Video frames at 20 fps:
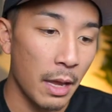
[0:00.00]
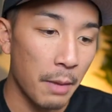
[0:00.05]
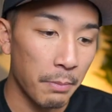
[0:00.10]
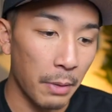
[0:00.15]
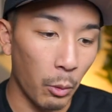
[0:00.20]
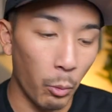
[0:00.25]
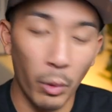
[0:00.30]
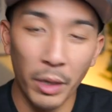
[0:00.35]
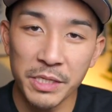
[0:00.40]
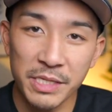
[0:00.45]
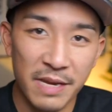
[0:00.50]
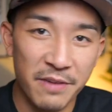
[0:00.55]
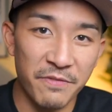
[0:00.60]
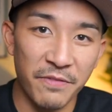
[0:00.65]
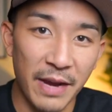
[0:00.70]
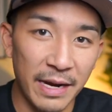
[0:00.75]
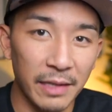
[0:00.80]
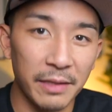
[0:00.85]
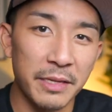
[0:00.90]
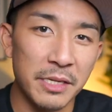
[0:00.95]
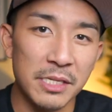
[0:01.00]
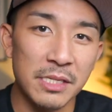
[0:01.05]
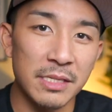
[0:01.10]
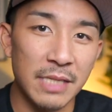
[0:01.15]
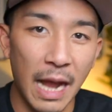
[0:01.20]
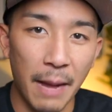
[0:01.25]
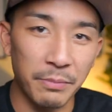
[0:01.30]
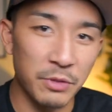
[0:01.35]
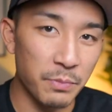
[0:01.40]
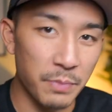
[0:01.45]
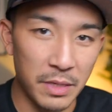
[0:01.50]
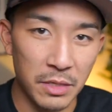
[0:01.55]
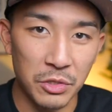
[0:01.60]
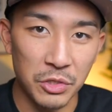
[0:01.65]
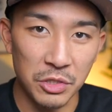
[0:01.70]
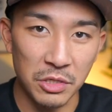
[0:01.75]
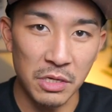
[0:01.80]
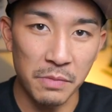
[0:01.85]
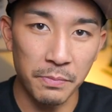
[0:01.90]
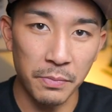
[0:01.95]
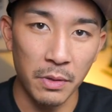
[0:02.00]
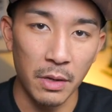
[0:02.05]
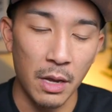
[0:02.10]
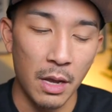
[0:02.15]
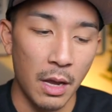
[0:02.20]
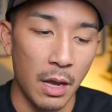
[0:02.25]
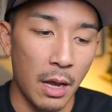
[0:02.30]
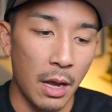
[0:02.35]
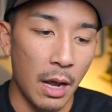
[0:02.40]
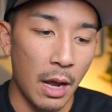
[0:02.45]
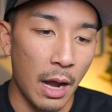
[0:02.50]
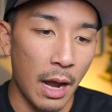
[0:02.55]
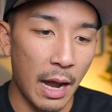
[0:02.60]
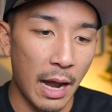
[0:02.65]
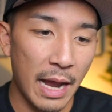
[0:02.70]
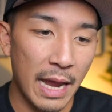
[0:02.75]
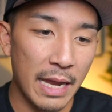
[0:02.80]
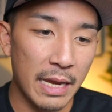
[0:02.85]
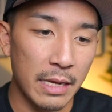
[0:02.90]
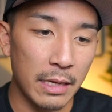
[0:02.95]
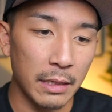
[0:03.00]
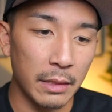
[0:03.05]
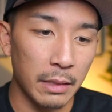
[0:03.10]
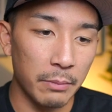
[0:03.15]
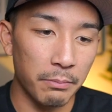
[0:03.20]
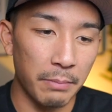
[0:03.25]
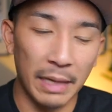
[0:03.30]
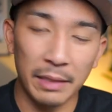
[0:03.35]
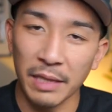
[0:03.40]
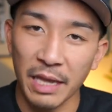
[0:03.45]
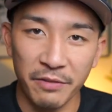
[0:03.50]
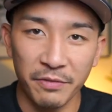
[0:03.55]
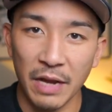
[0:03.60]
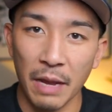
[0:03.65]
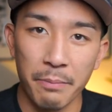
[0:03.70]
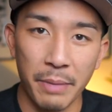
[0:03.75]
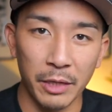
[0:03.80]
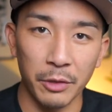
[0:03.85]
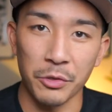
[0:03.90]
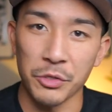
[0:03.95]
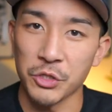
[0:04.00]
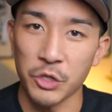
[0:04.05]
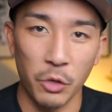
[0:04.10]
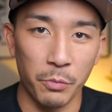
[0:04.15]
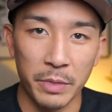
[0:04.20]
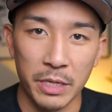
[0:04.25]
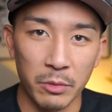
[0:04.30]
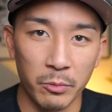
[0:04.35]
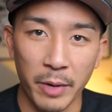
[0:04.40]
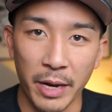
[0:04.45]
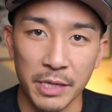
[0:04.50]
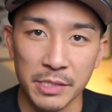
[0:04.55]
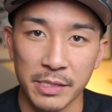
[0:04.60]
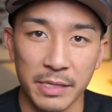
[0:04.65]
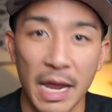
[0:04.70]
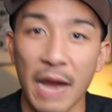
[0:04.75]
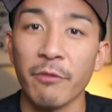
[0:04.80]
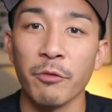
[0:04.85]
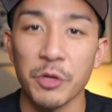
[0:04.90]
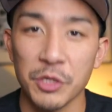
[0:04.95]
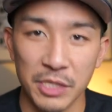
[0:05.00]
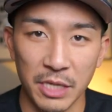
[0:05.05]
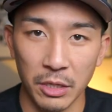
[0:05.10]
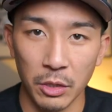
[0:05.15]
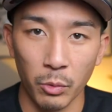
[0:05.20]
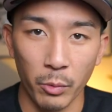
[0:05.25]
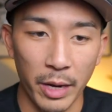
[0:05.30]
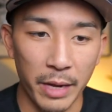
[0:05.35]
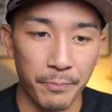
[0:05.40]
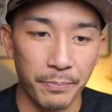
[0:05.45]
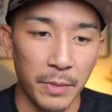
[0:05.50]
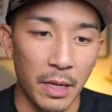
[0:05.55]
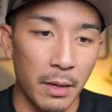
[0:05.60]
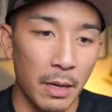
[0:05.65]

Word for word: But once I finally stopped being cheap, I, my life got better in so many ways, in every single way.